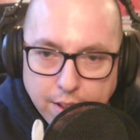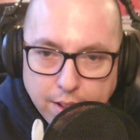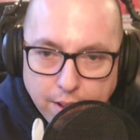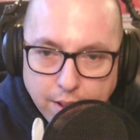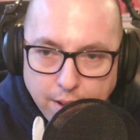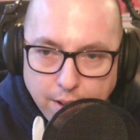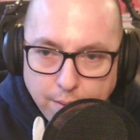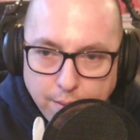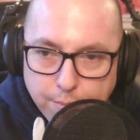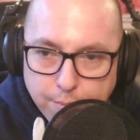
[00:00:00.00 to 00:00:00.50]

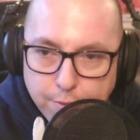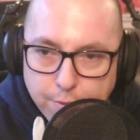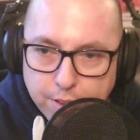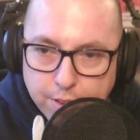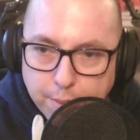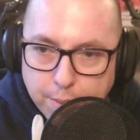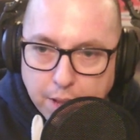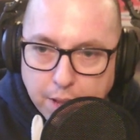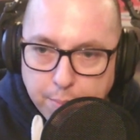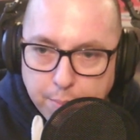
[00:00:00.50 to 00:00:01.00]
um, for
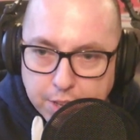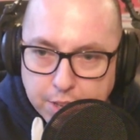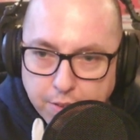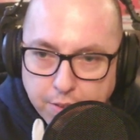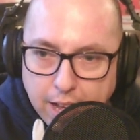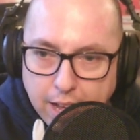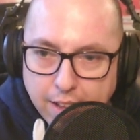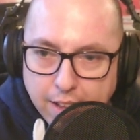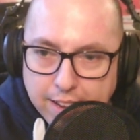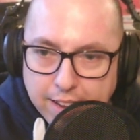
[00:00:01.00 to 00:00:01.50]
them helping you
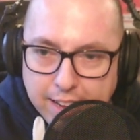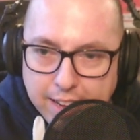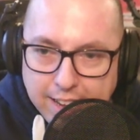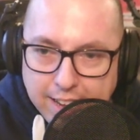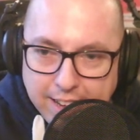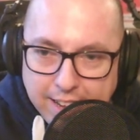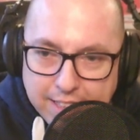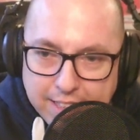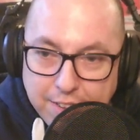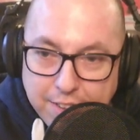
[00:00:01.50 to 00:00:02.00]
out.
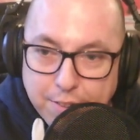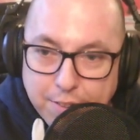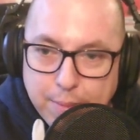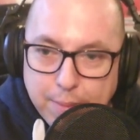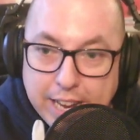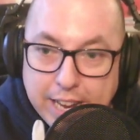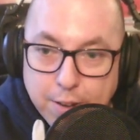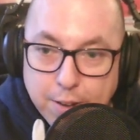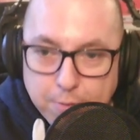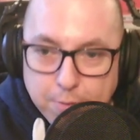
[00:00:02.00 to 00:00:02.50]
And then if you're
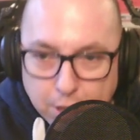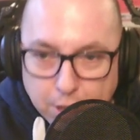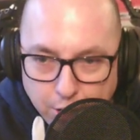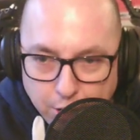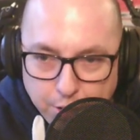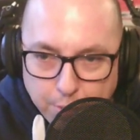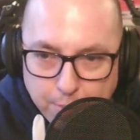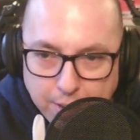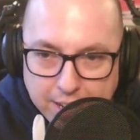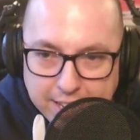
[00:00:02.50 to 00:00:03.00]
making a real
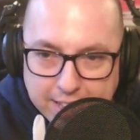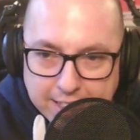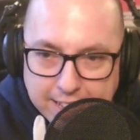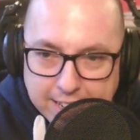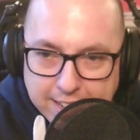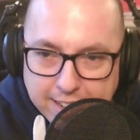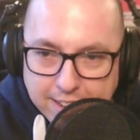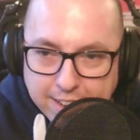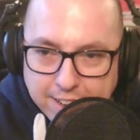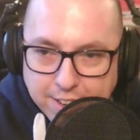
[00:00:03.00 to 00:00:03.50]
load of money,
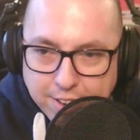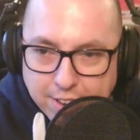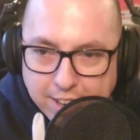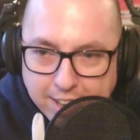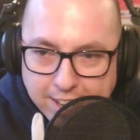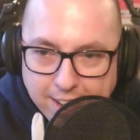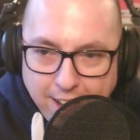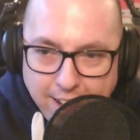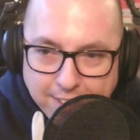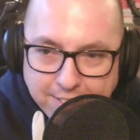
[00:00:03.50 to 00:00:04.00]
then you
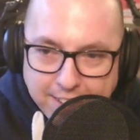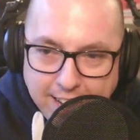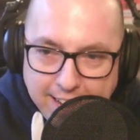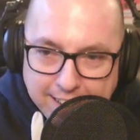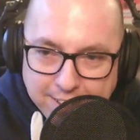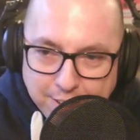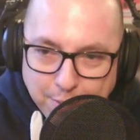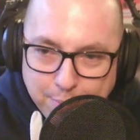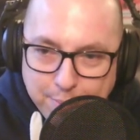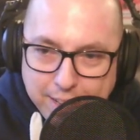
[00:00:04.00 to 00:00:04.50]
can
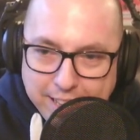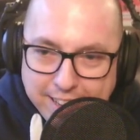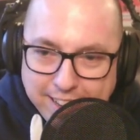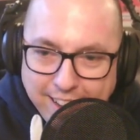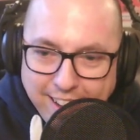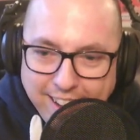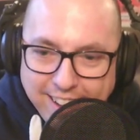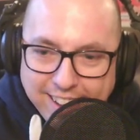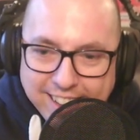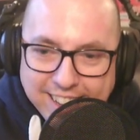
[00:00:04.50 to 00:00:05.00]
contact them and
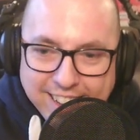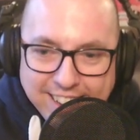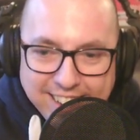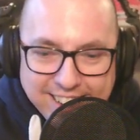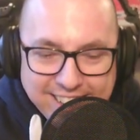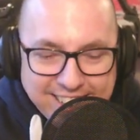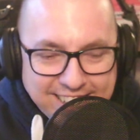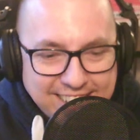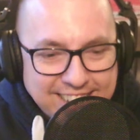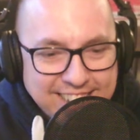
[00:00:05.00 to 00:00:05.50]
Uh,
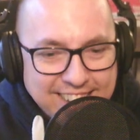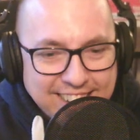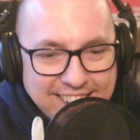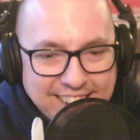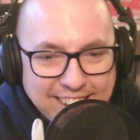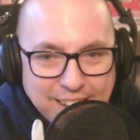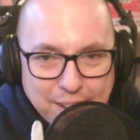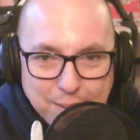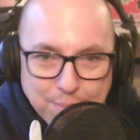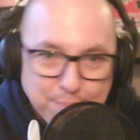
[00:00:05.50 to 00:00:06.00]
get
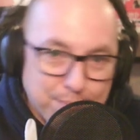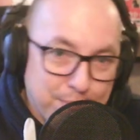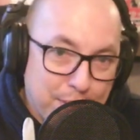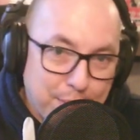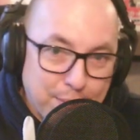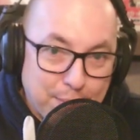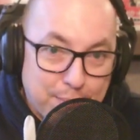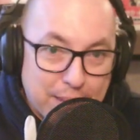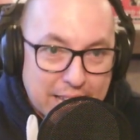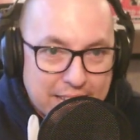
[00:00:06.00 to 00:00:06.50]
a, and
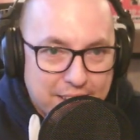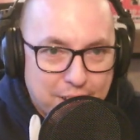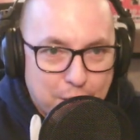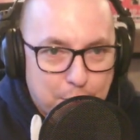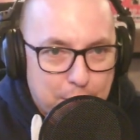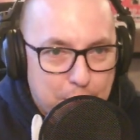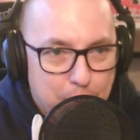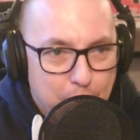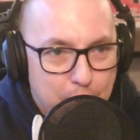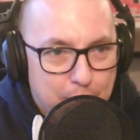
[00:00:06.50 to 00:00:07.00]
maybe pay a
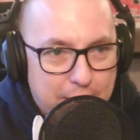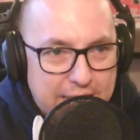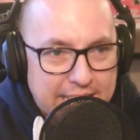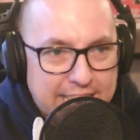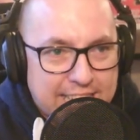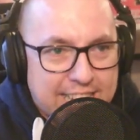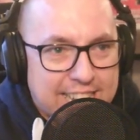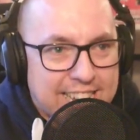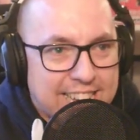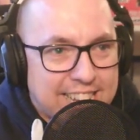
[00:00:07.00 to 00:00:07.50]
little bit more
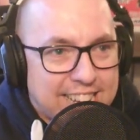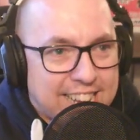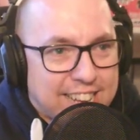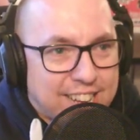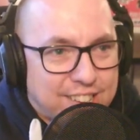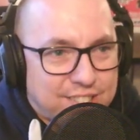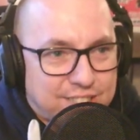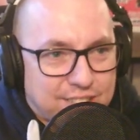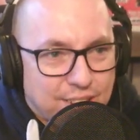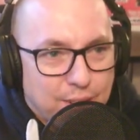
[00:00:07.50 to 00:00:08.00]
money.
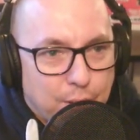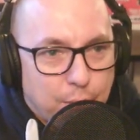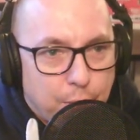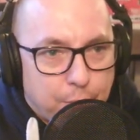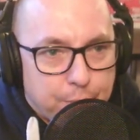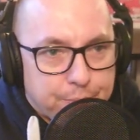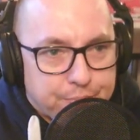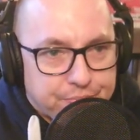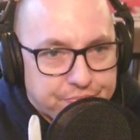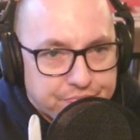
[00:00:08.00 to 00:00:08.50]

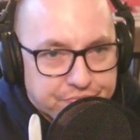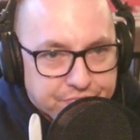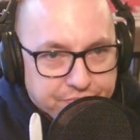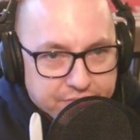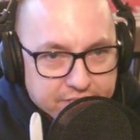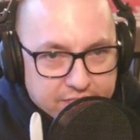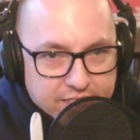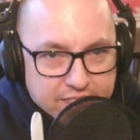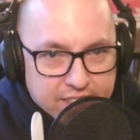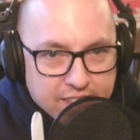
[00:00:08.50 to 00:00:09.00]
So
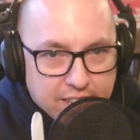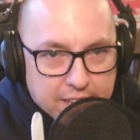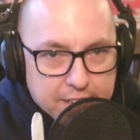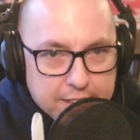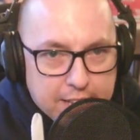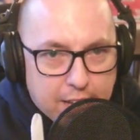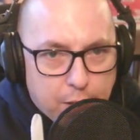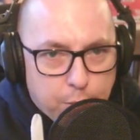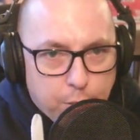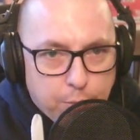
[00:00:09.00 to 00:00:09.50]

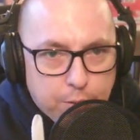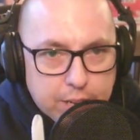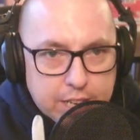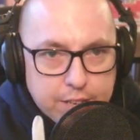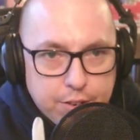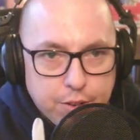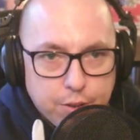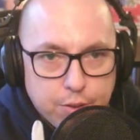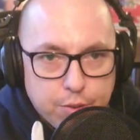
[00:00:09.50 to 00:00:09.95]
now what we can do